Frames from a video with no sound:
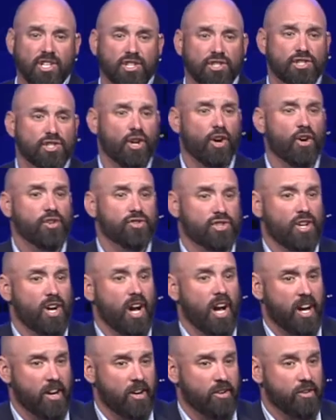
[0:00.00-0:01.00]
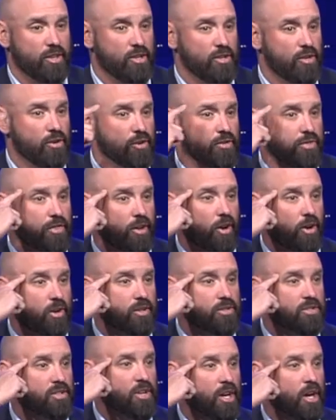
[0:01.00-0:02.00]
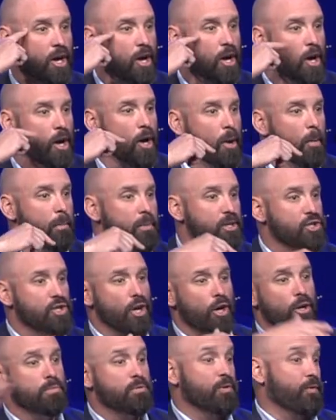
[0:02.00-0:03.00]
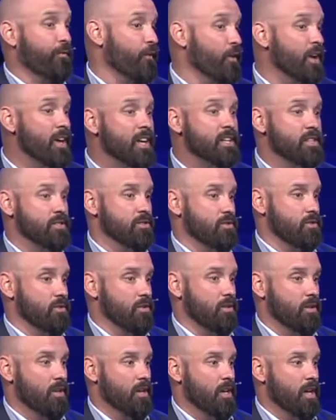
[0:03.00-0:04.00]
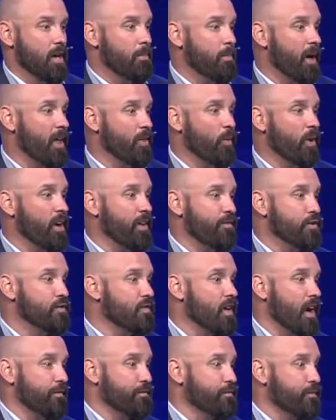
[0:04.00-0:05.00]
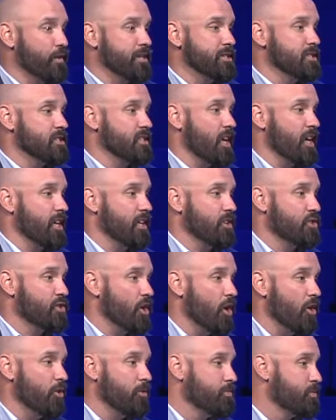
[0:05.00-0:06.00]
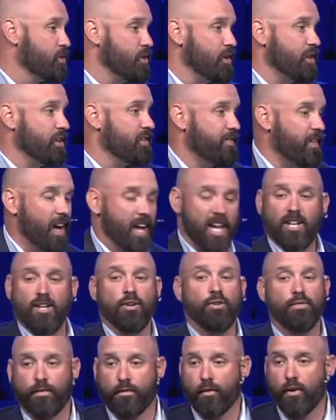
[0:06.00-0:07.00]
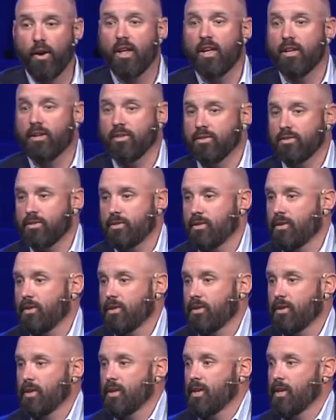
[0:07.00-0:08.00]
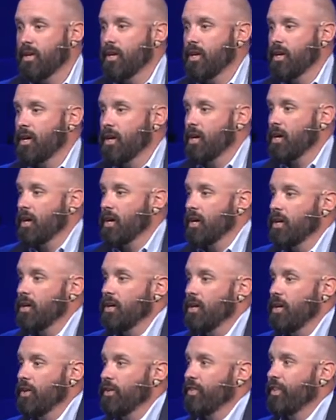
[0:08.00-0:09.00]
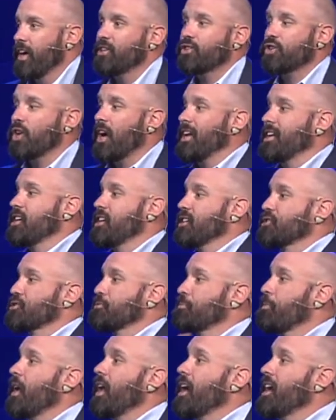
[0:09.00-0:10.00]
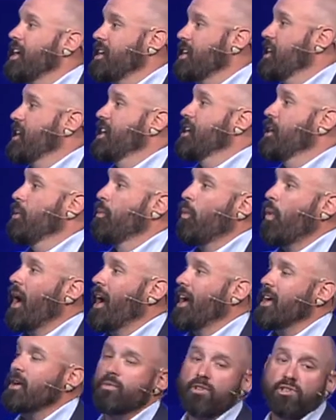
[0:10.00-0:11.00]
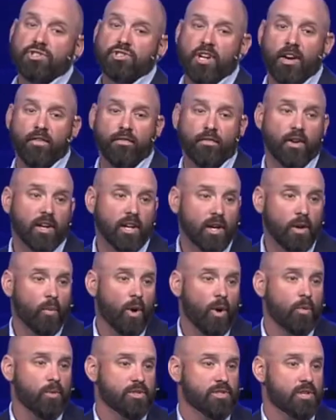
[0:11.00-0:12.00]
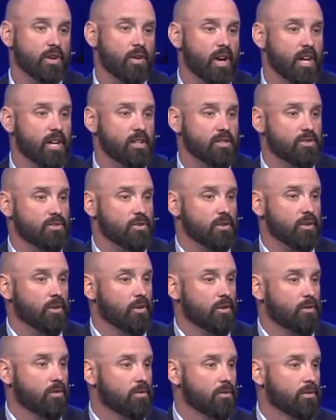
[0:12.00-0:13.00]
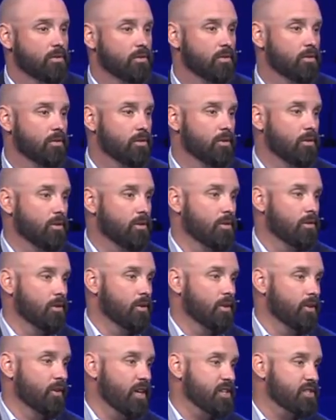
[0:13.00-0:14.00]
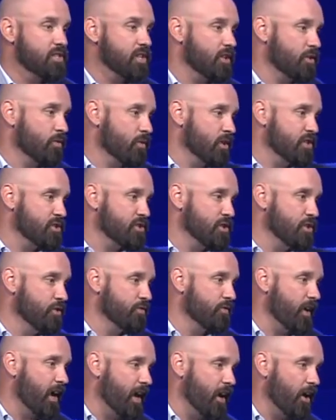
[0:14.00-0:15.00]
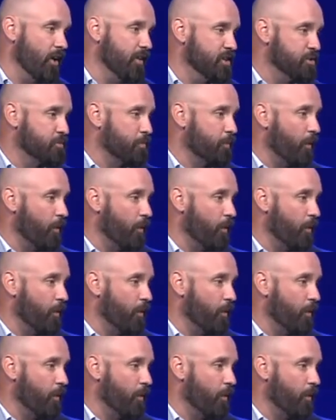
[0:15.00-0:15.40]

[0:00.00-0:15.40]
and his thoughts are higher than your thoughts. But Job's friends, and by the way, if you've got friends like Job's, you need to find new friends. They tried to explain to him why he was suffering, and what was their answer? They said, The reason you've had all these